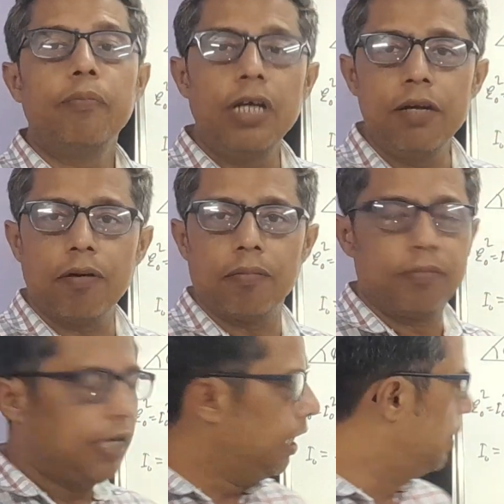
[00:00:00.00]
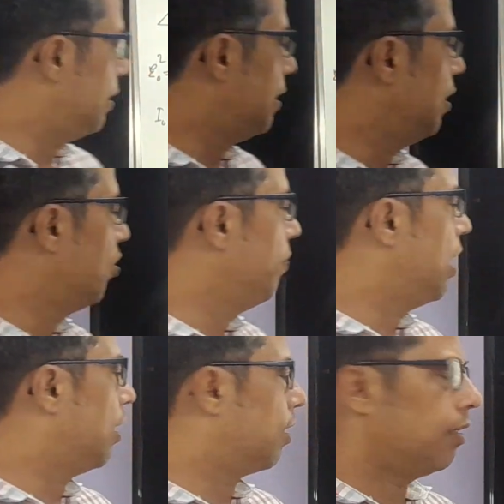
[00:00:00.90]
minimum. It is in
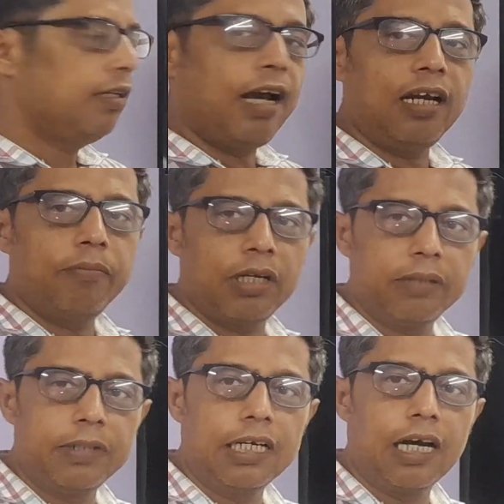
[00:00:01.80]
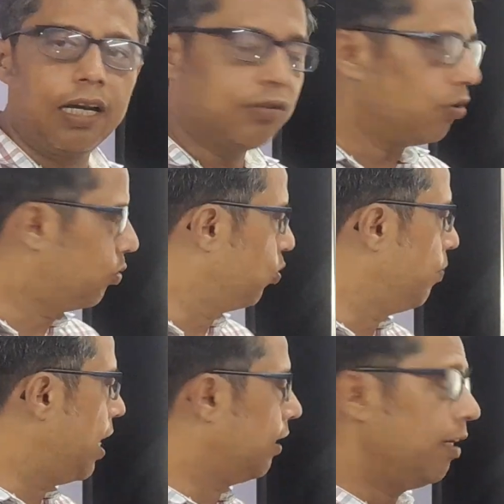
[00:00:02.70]
denominator, right? Mathematically. So to
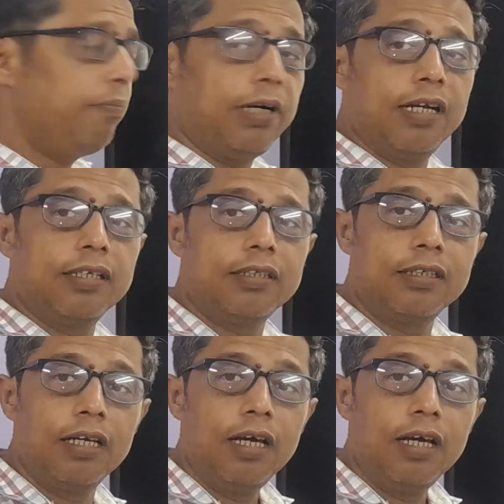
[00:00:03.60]
make the impedance